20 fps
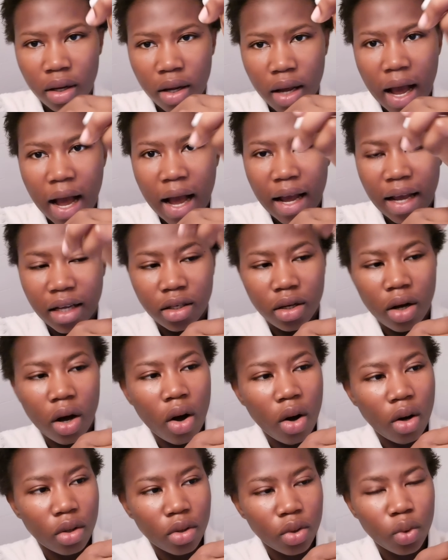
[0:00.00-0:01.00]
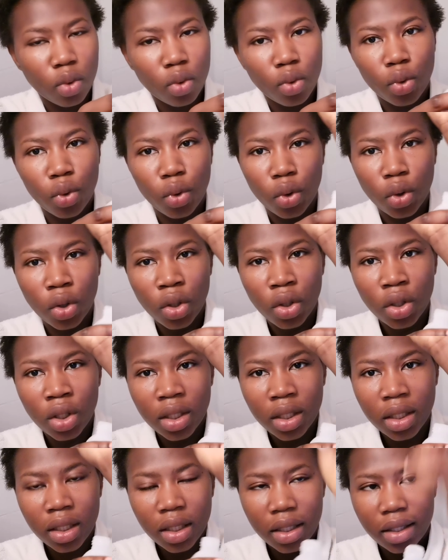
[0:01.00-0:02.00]
Yeah, it's hot. Ooh,
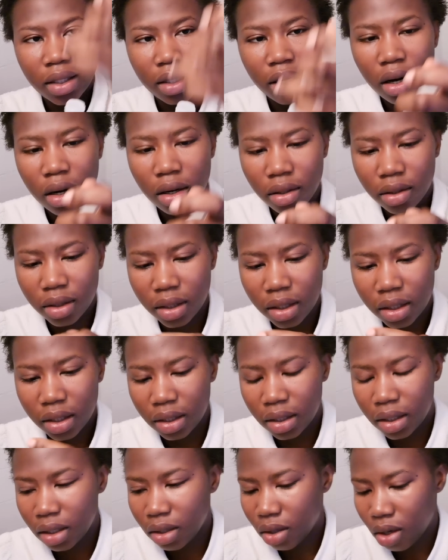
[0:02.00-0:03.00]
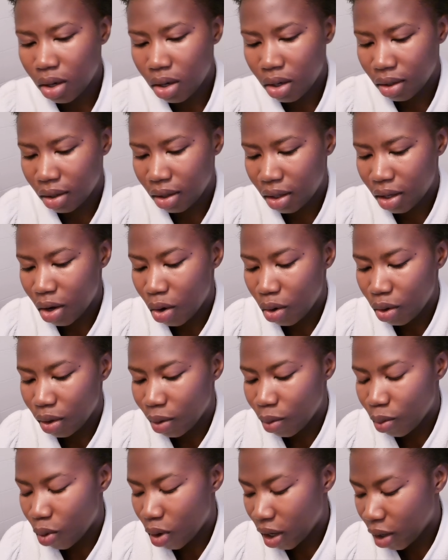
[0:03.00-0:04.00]
it's hot. It's still hot.
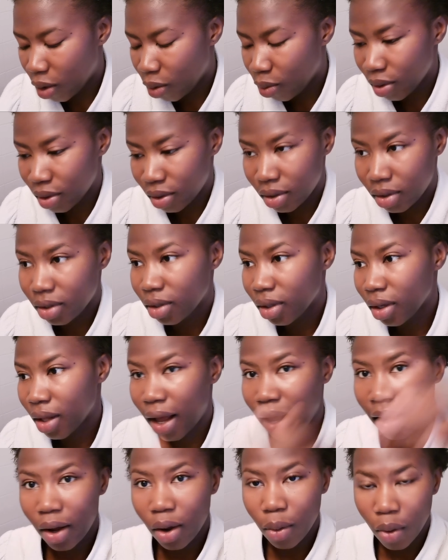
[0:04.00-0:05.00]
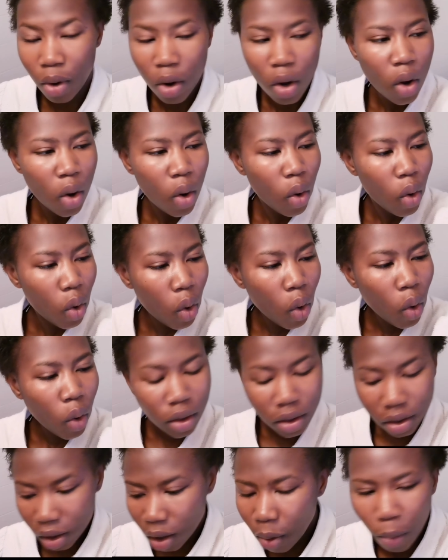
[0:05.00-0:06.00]
The water was like
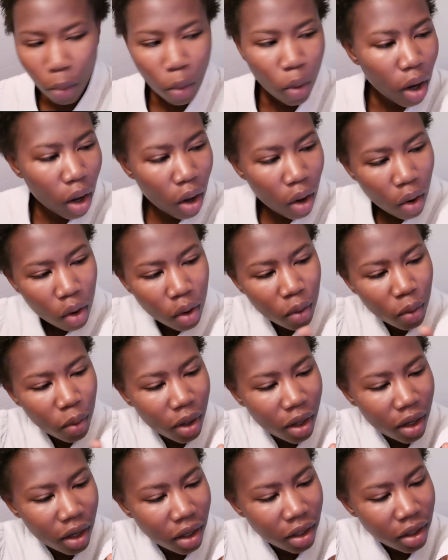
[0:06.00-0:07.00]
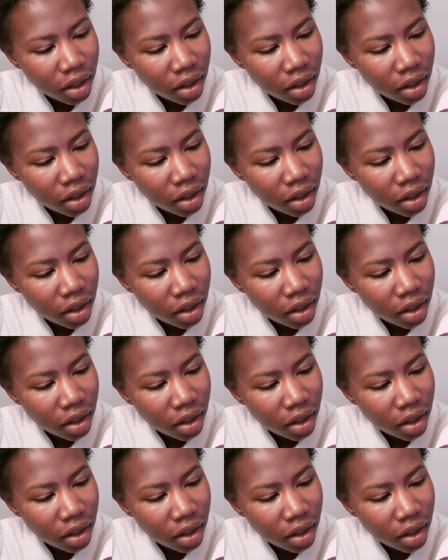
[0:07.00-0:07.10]
cooked, boiled hot water.